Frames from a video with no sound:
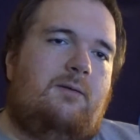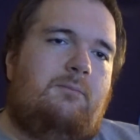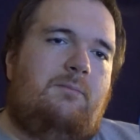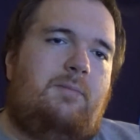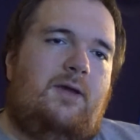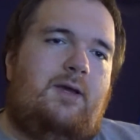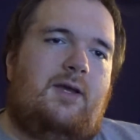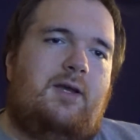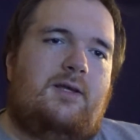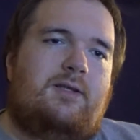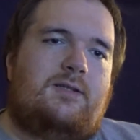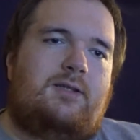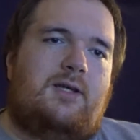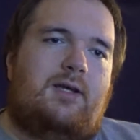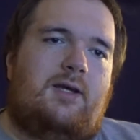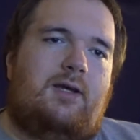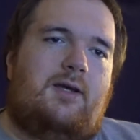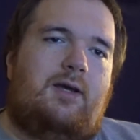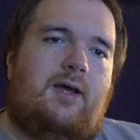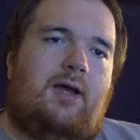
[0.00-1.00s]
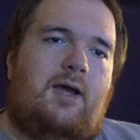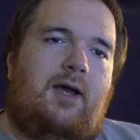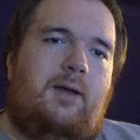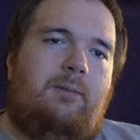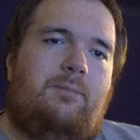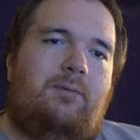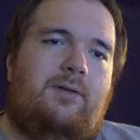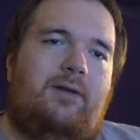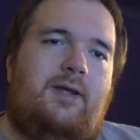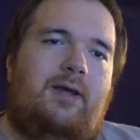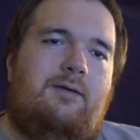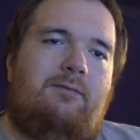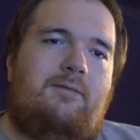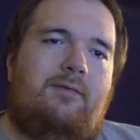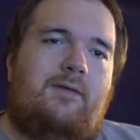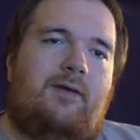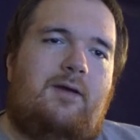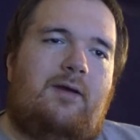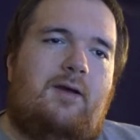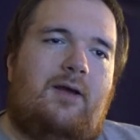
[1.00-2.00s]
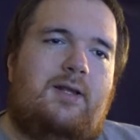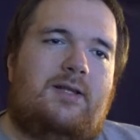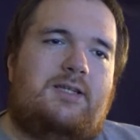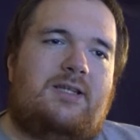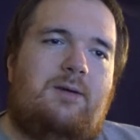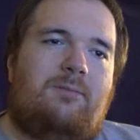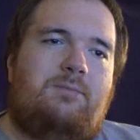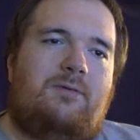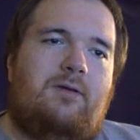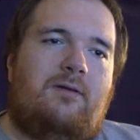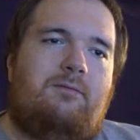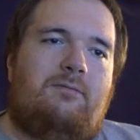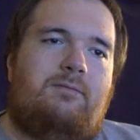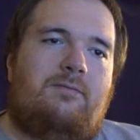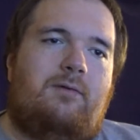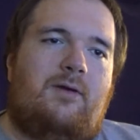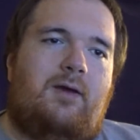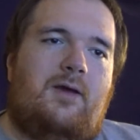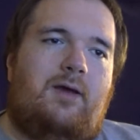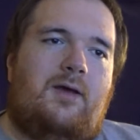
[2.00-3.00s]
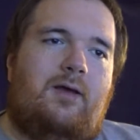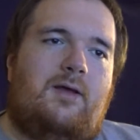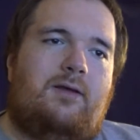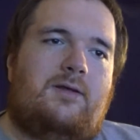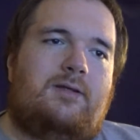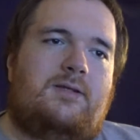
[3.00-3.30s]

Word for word: because uh, I believe in the concept of uh,